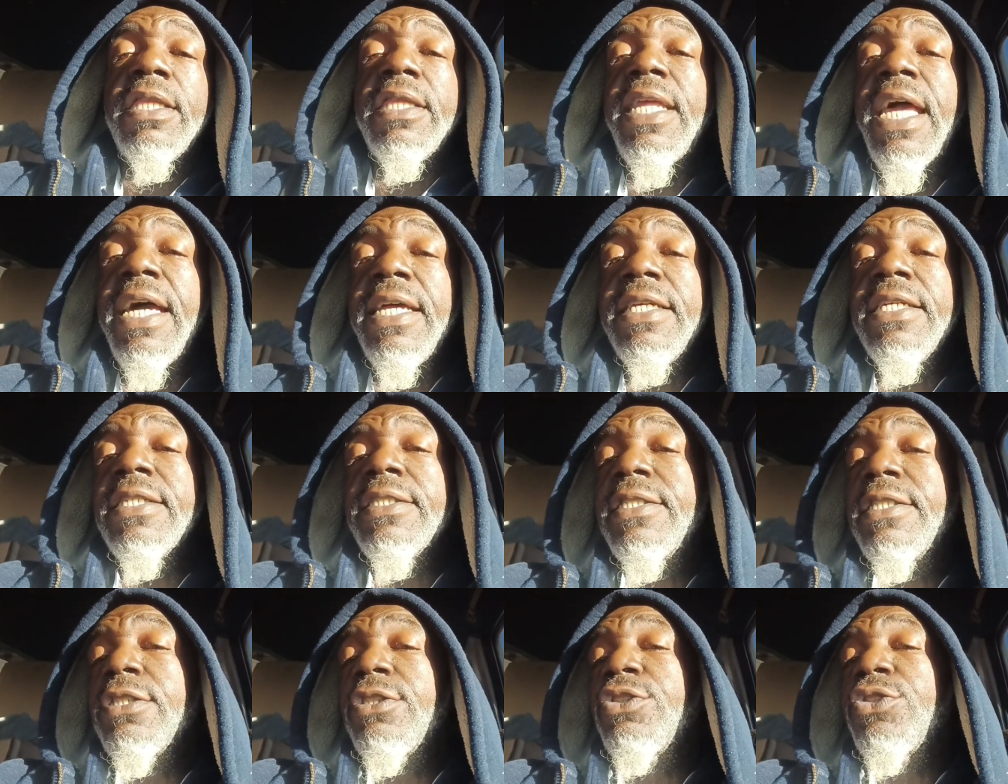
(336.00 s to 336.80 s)
That
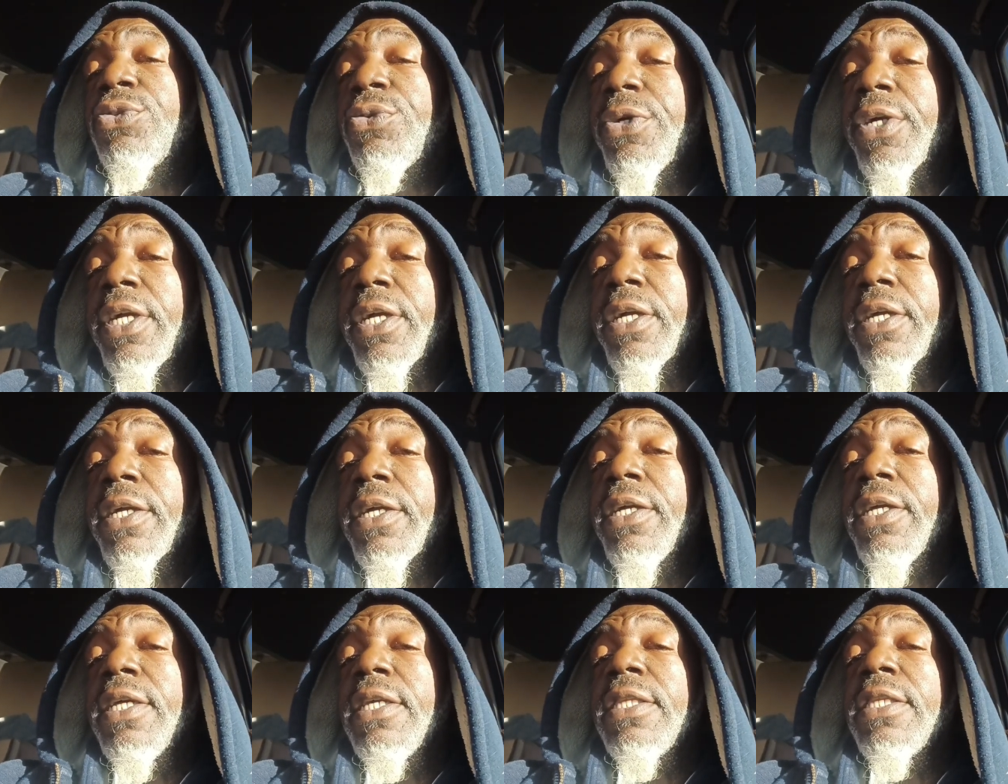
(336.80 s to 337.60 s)
is the trick.
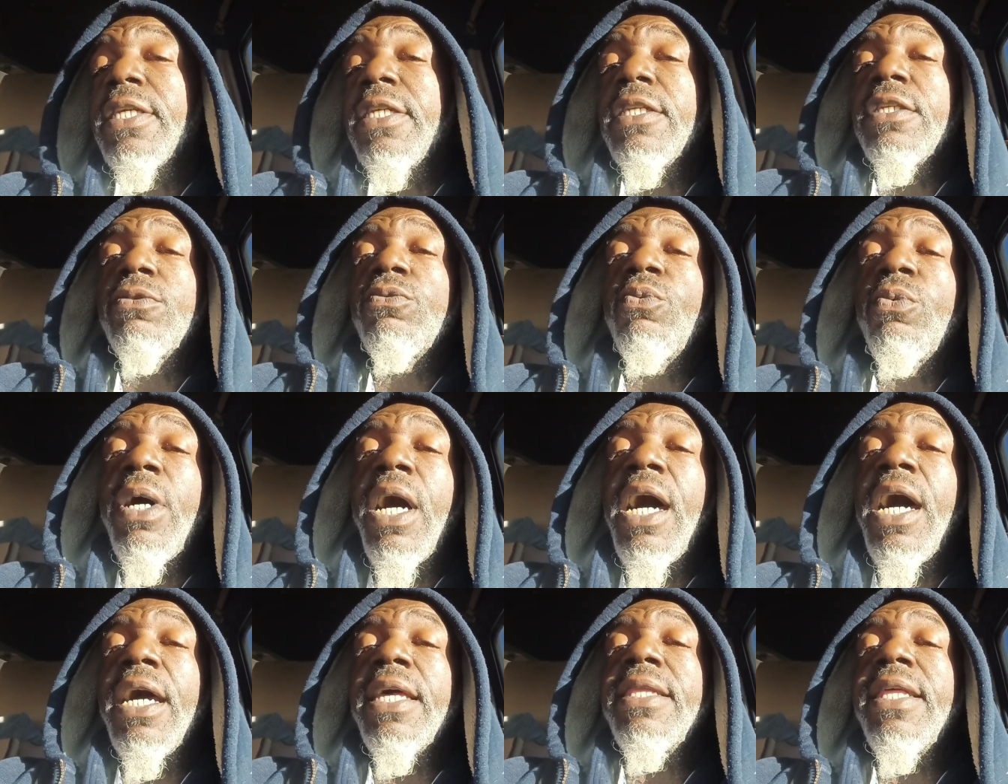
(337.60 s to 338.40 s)
That is
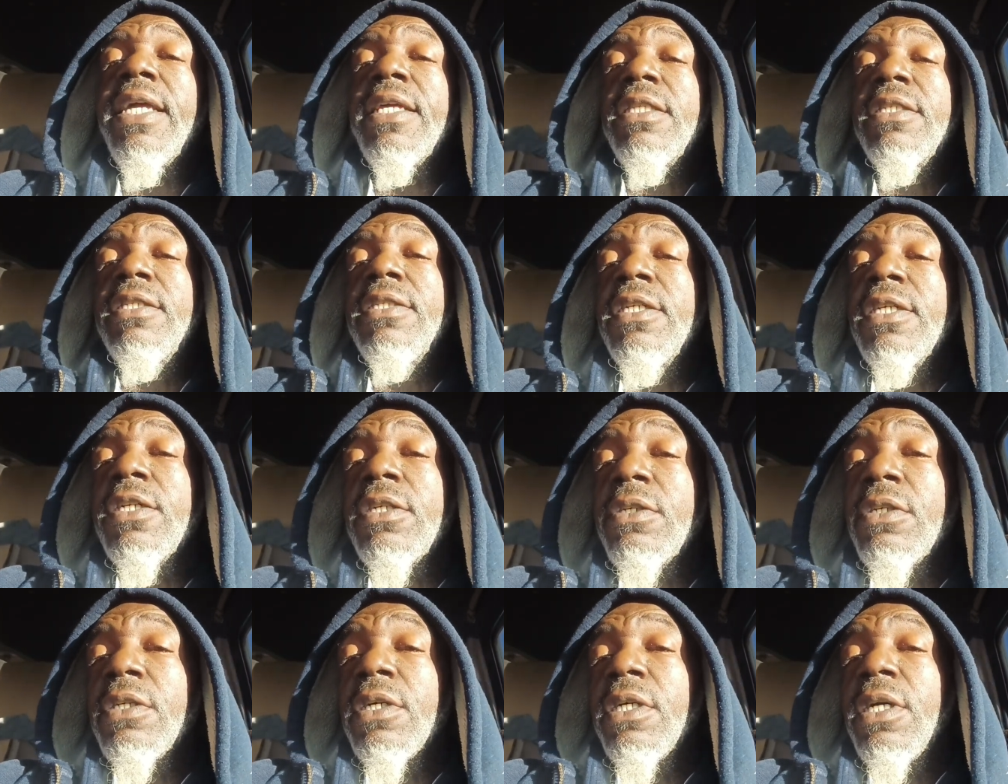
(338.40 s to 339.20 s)
why they took
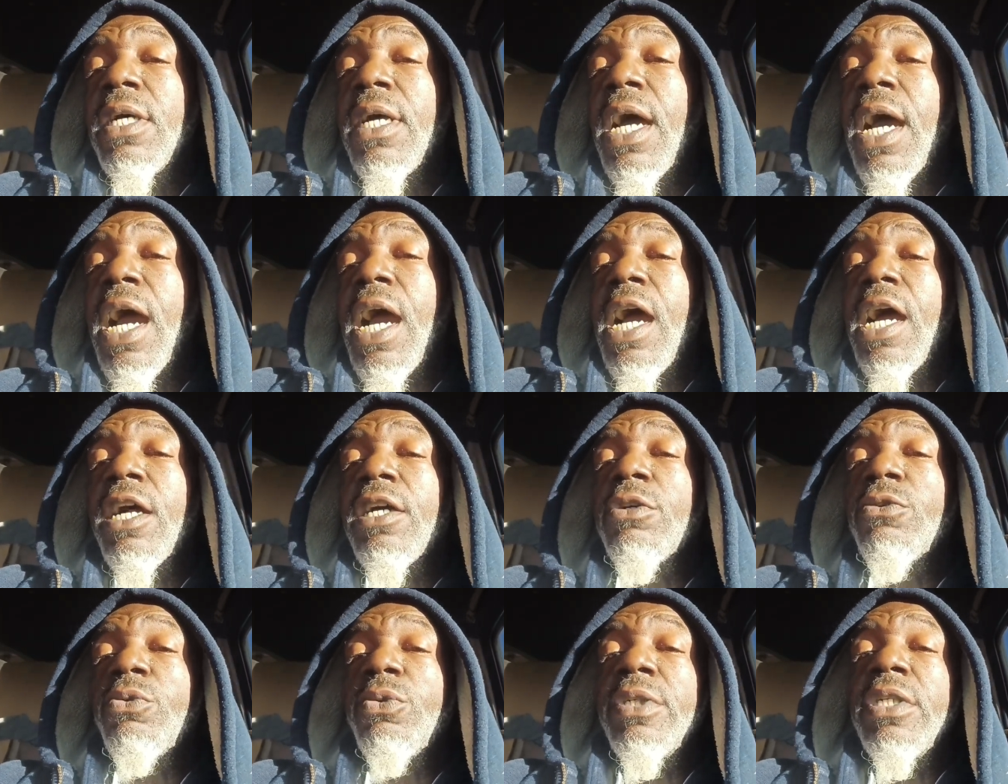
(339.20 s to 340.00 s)

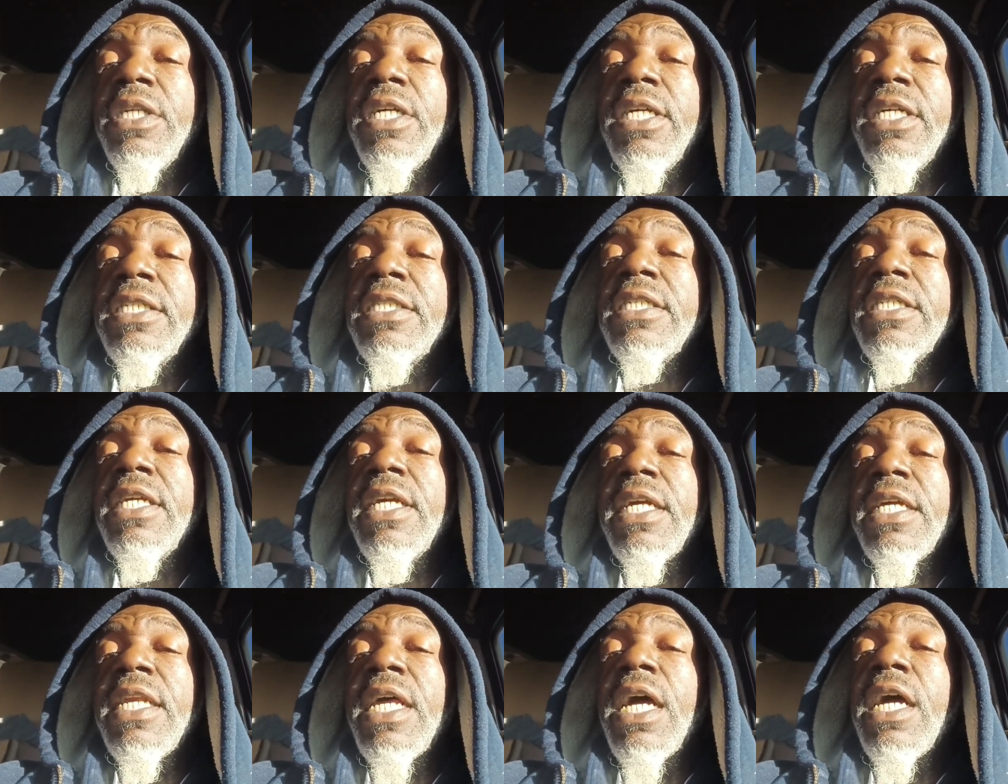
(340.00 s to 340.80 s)
our religion
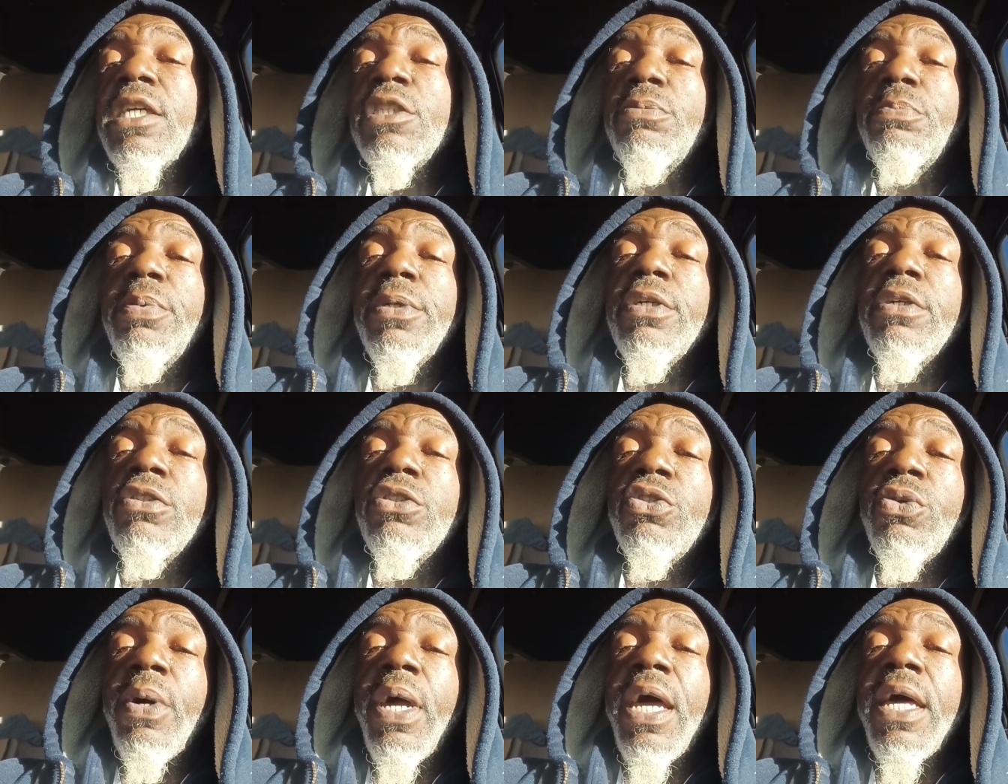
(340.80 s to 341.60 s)
and our
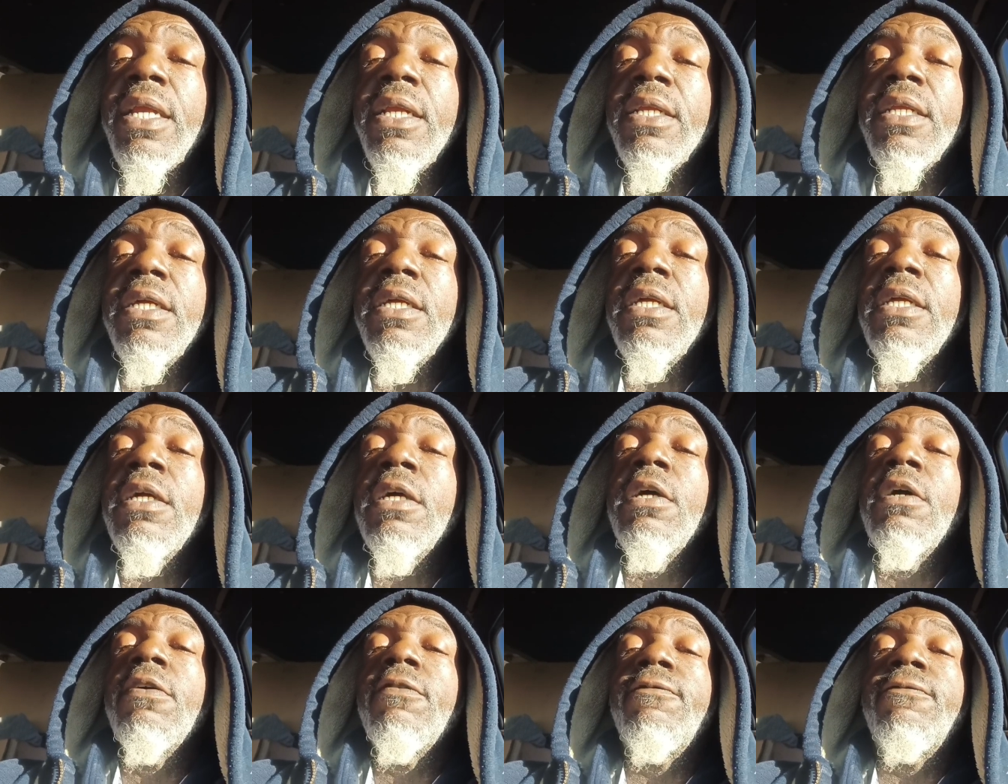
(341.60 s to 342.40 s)
spirituality
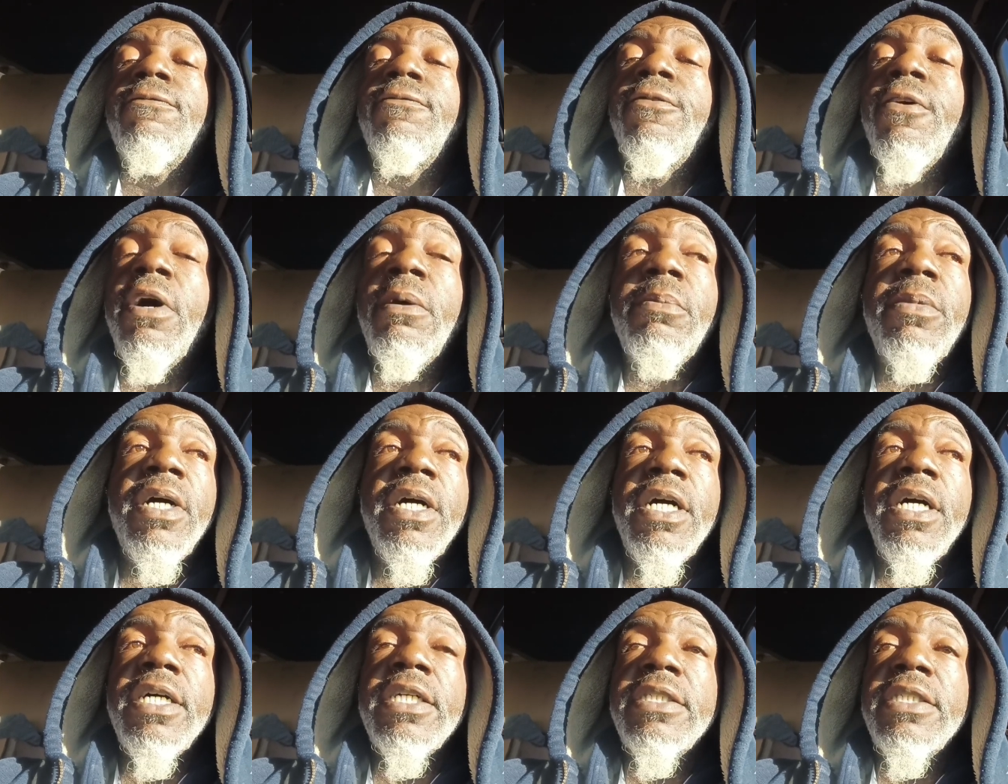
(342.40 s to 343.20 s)
from
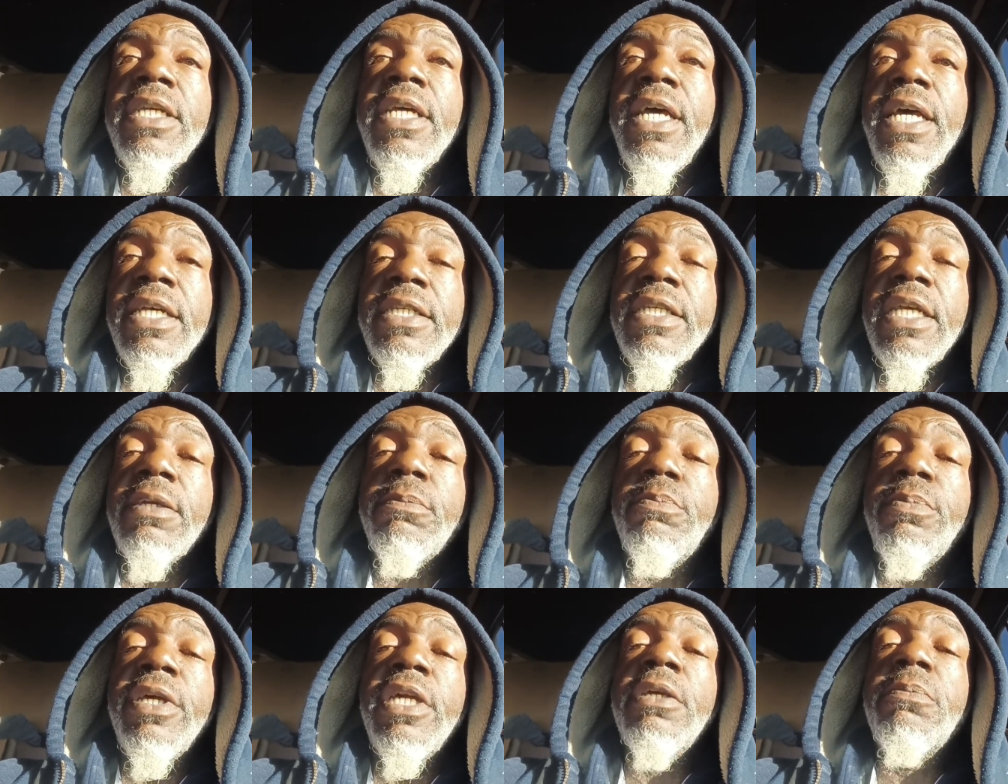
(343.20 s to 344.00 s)
us as
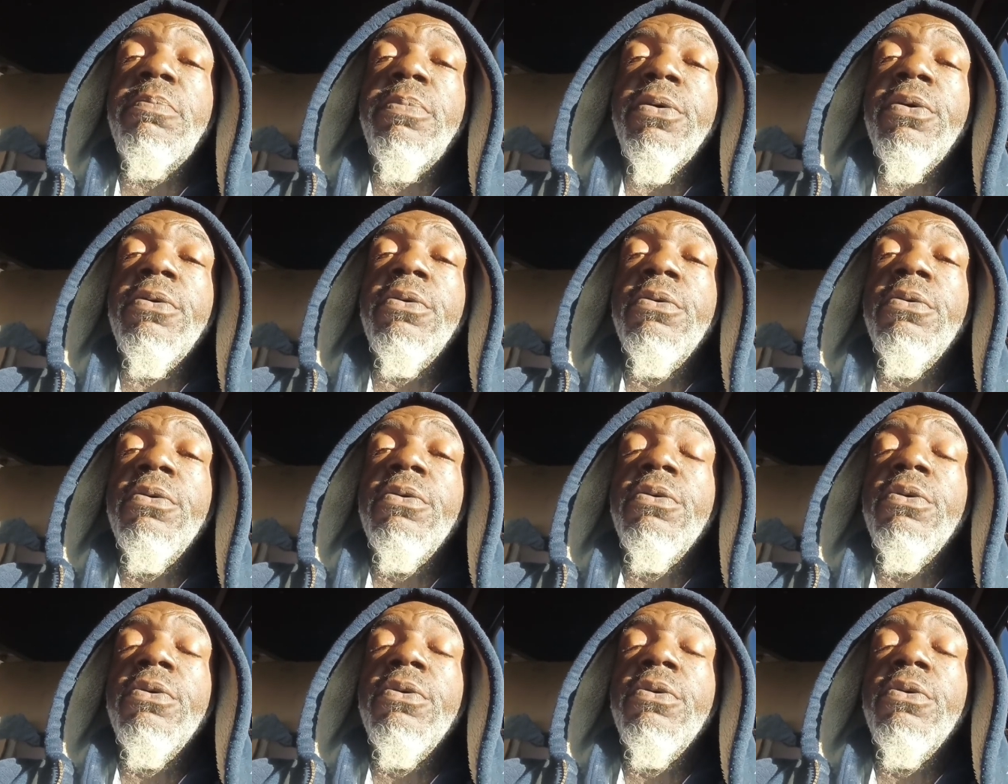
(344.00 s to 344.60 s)
a people.